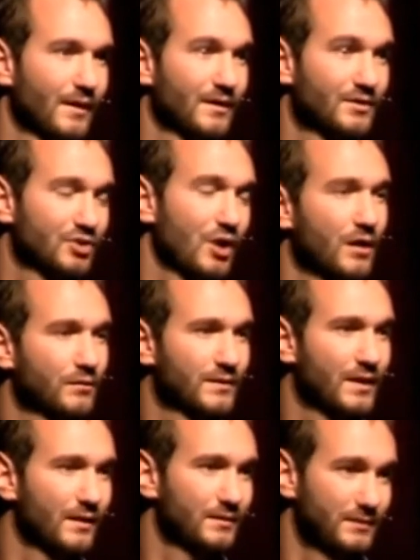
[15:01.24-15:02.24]
A child
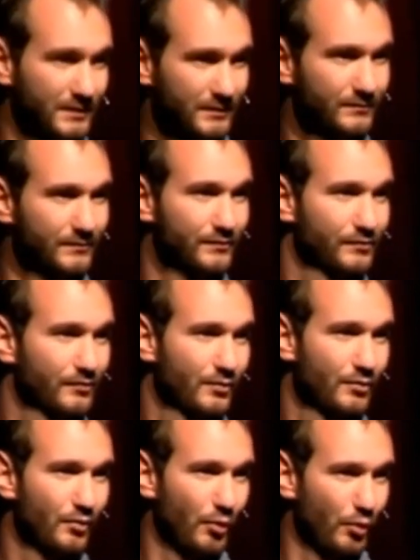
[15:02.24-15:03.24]
without limbs
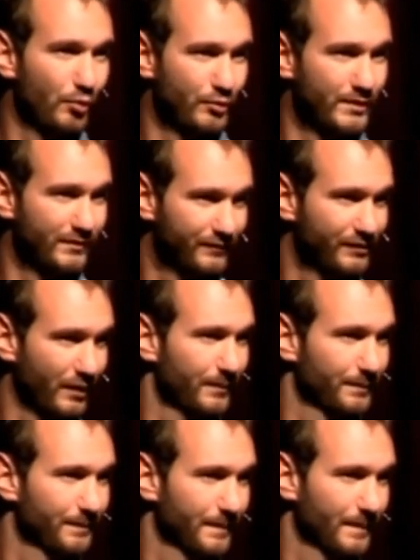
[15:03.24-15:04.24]
who gives up.
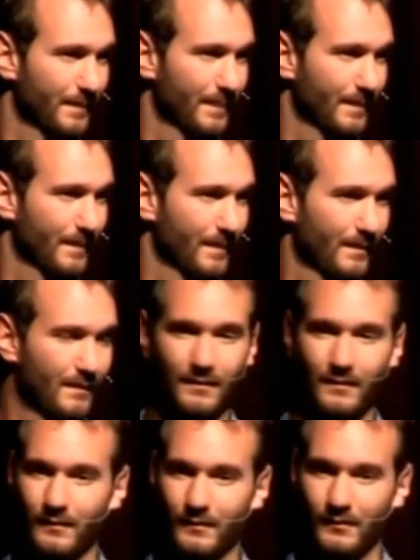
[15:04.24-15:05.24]

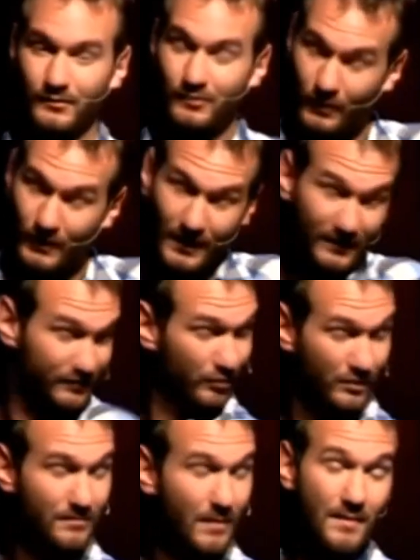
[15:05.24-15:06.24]
So when I
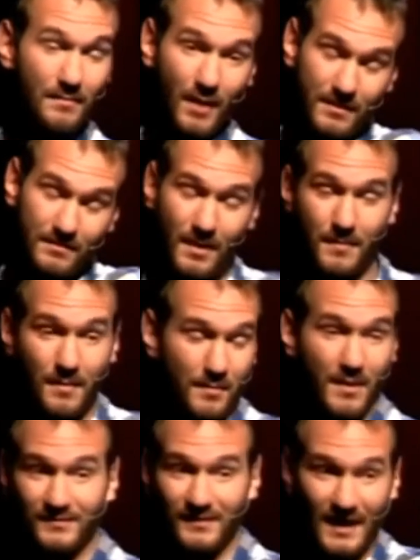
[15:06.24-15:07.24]
saw in my mind my mom and
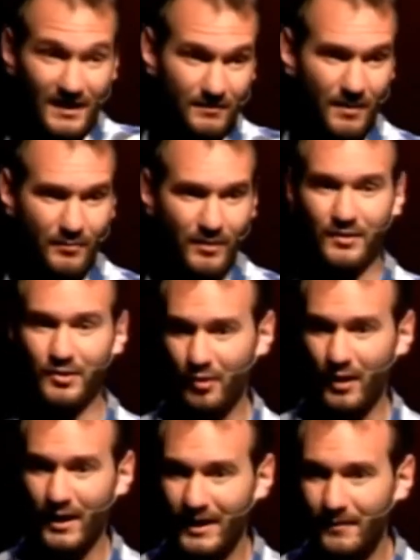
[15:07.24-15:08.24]
my dad and my brother
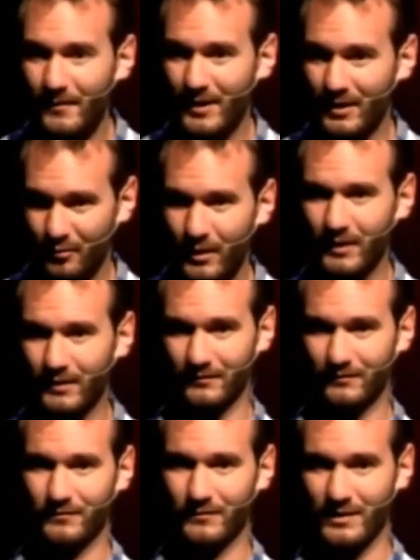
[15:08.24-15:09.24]
crying at my grave
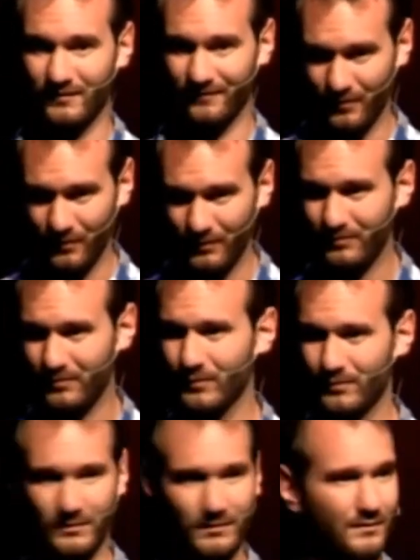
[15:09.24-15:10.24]
if I went through
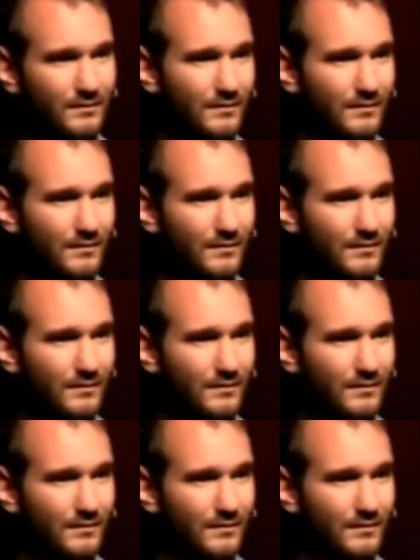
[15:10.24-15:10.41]
with it,